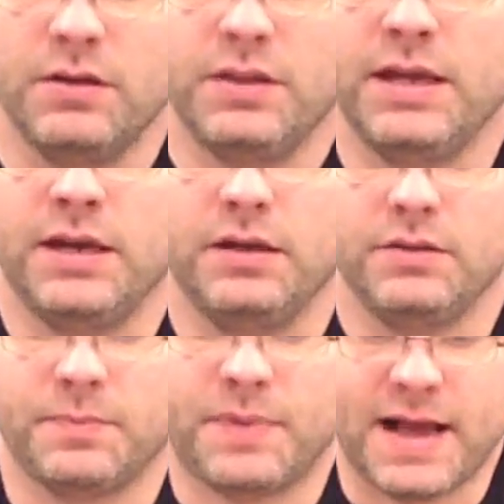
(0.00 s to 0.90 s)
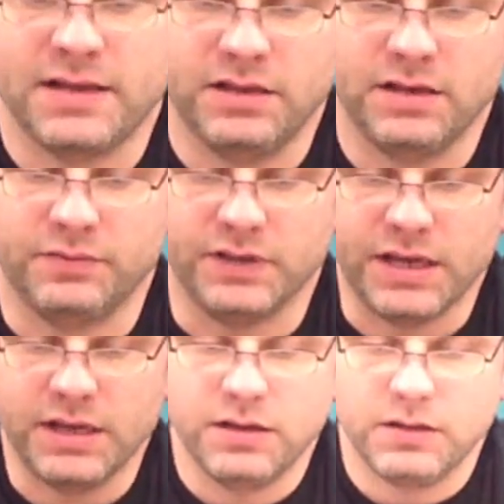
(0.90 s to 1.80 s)
Then the positive
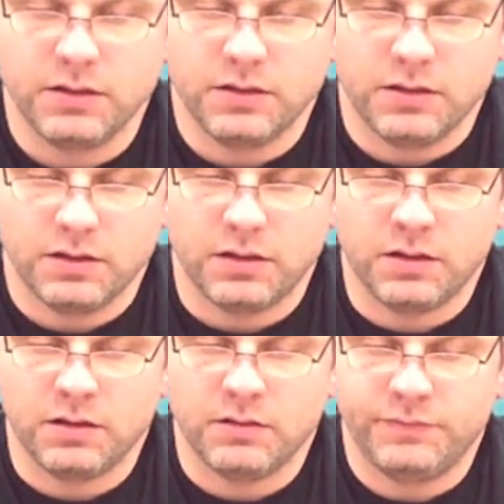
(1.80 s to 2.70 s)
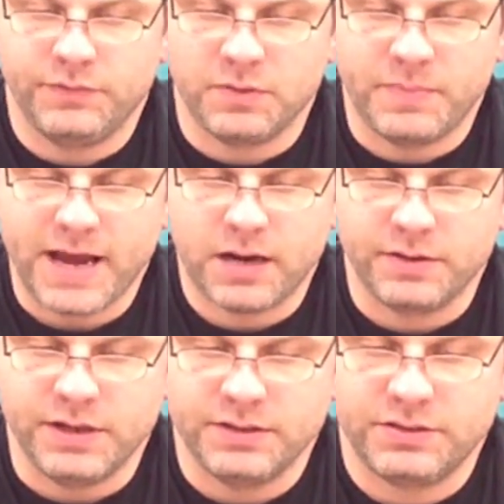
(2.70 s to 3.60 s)
lead of your
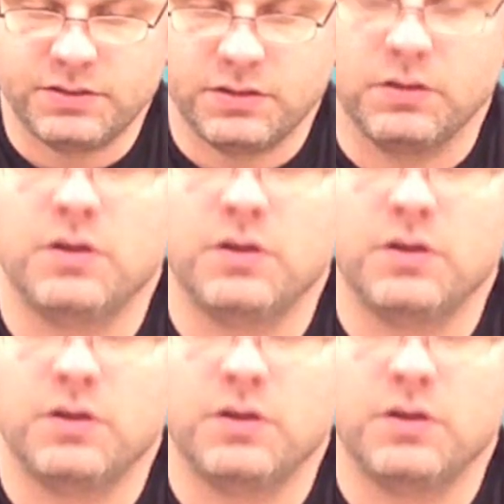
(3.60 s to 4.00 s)
batteries